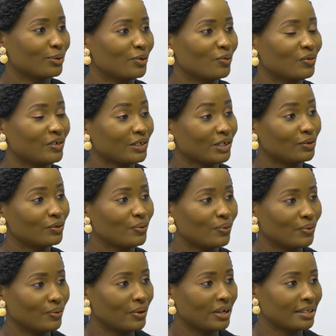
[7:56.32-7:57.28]
of a child
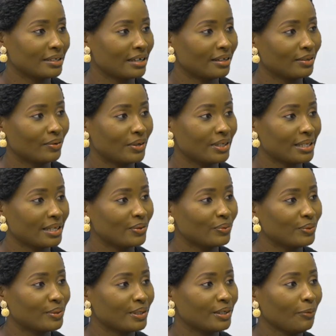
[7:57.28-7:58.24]
who was otherwise
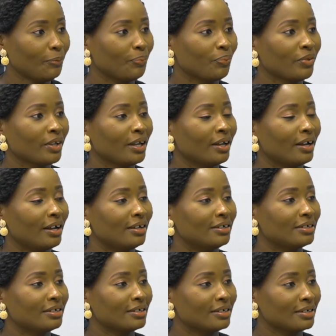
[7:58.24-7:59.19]
healthy
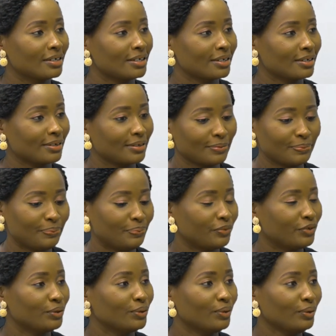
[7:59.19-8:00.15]
and
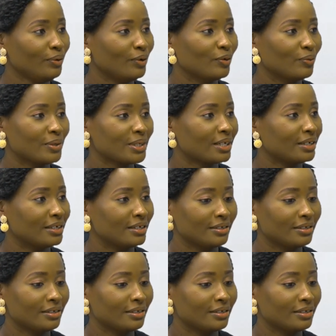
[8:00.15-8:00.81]
you know, all of a sudden